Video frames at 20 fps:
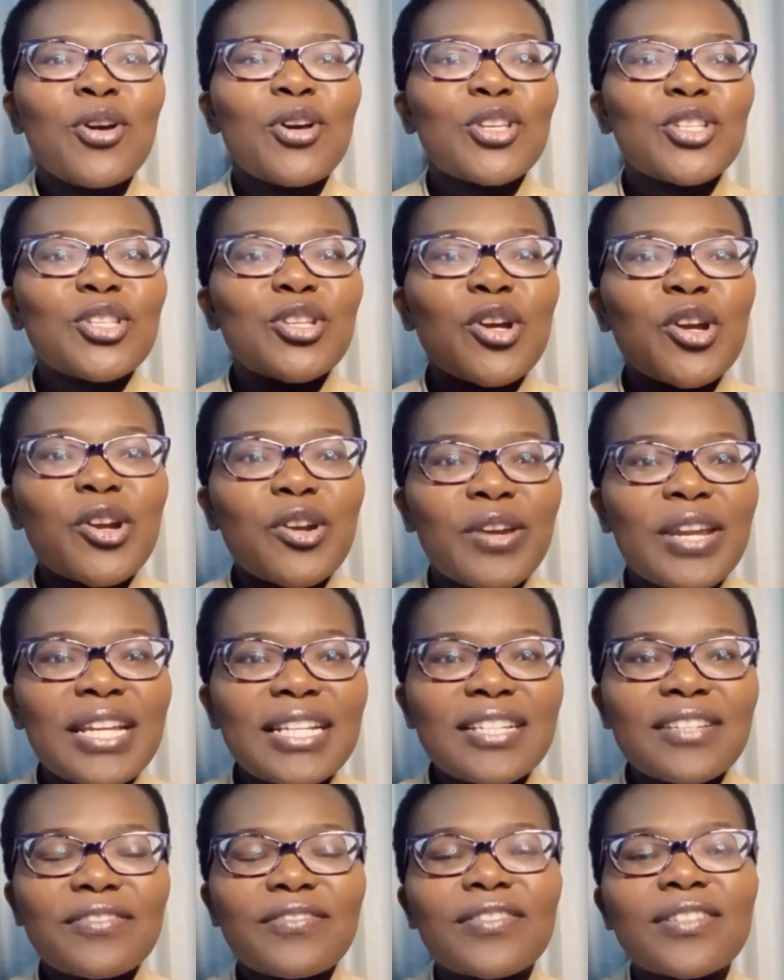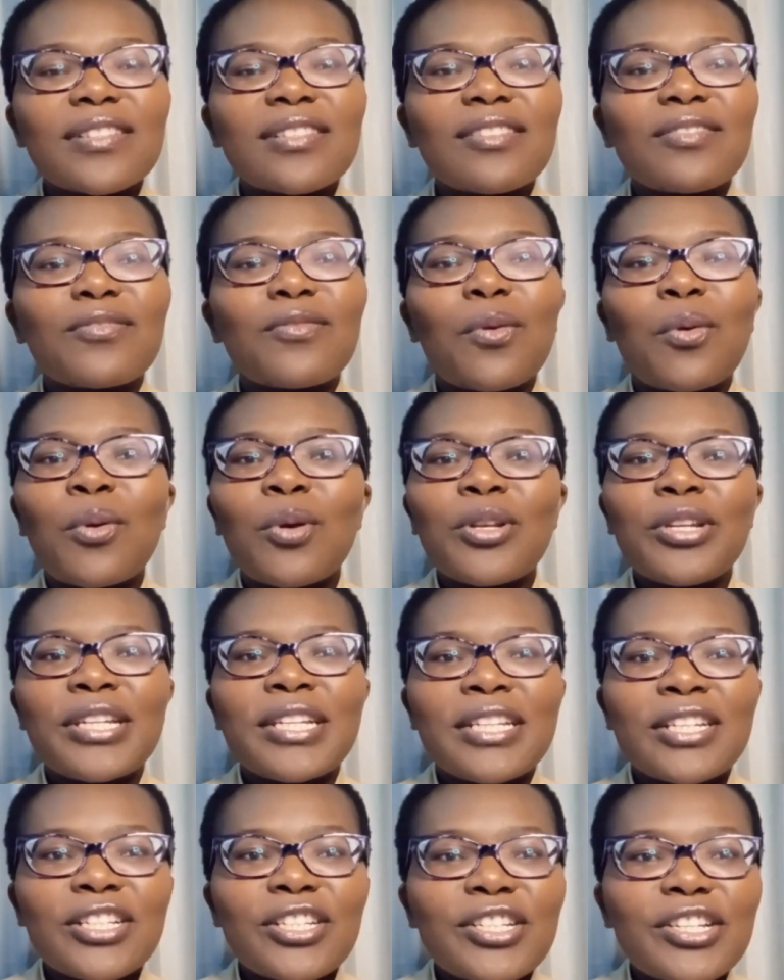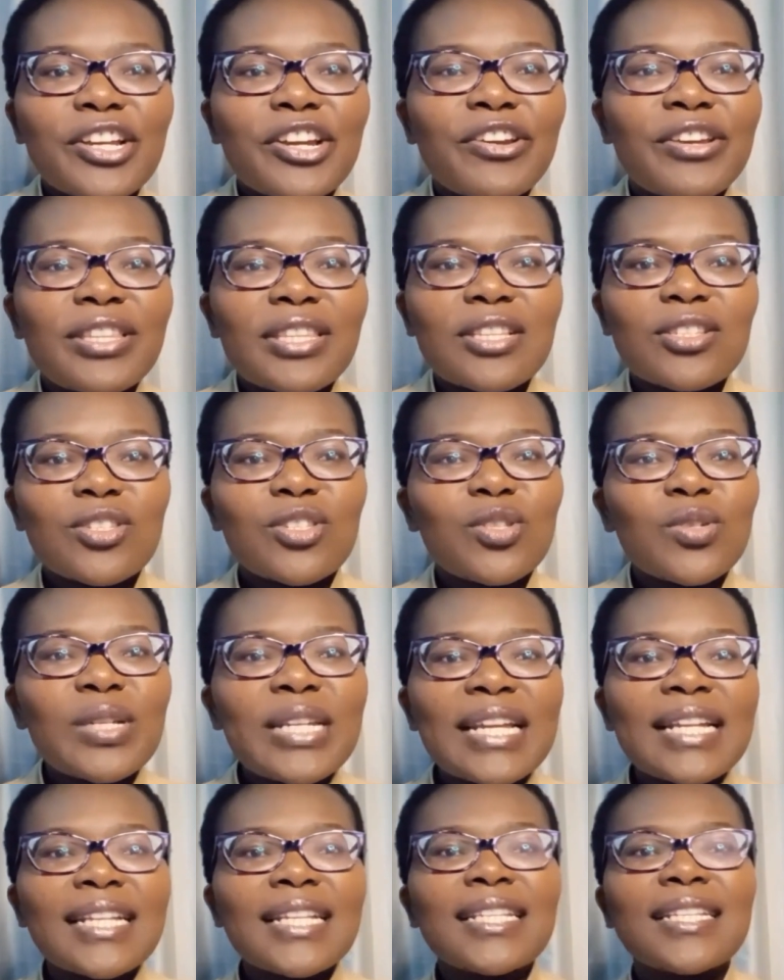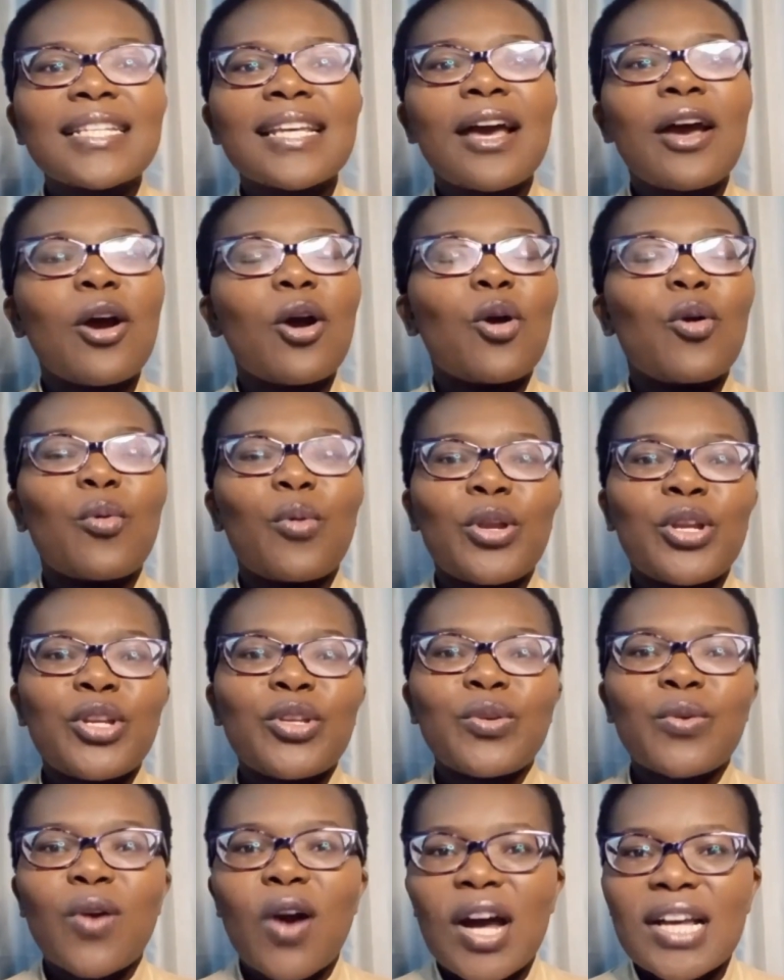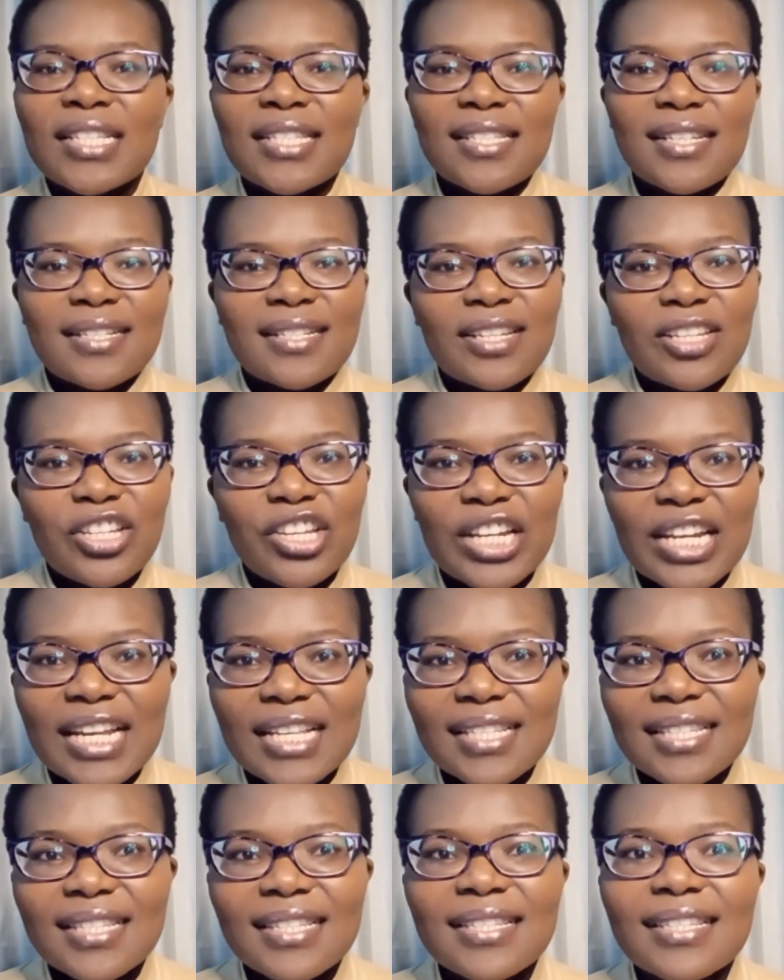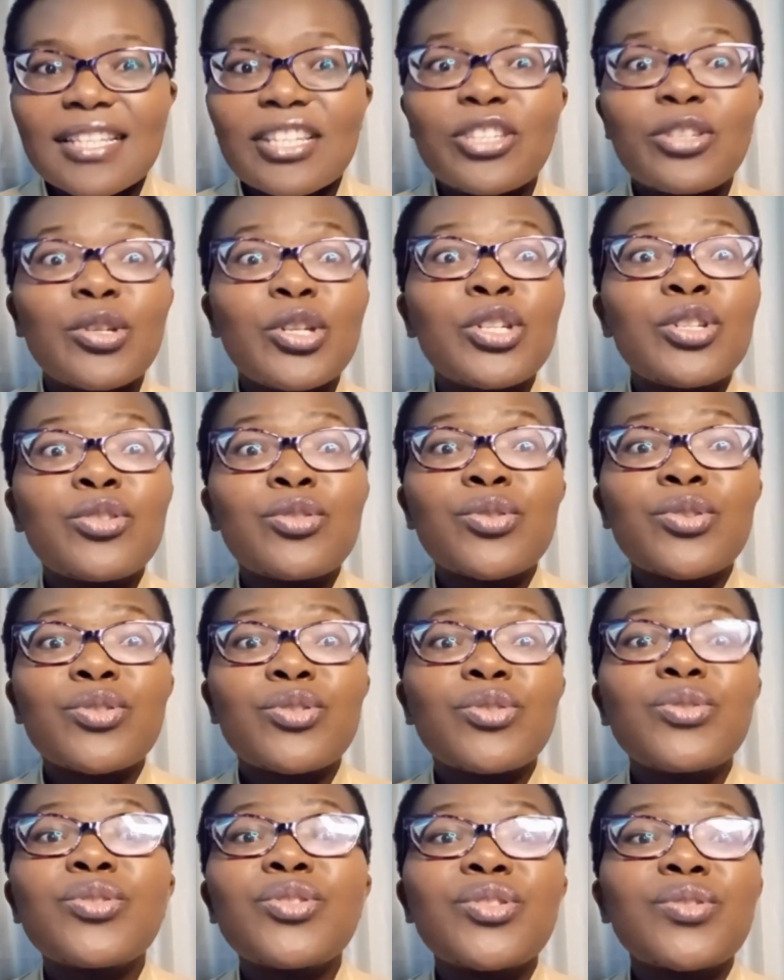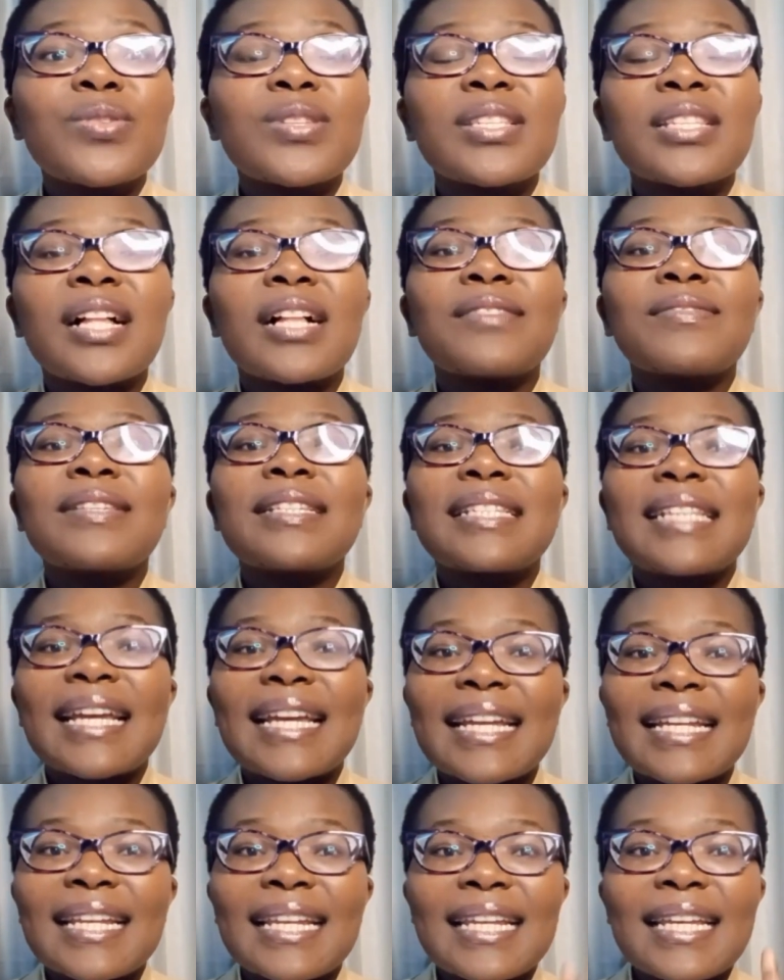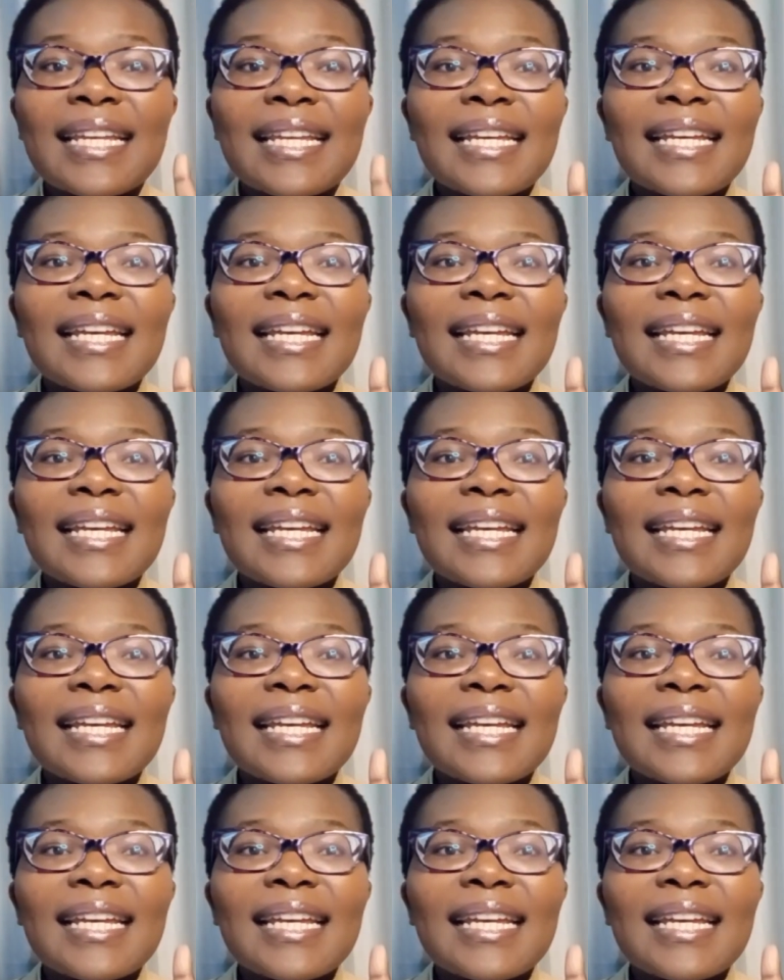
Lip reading: So greet. First of all, you need to greet the student when you are starting your lessons. You introduce yourself. Secondly,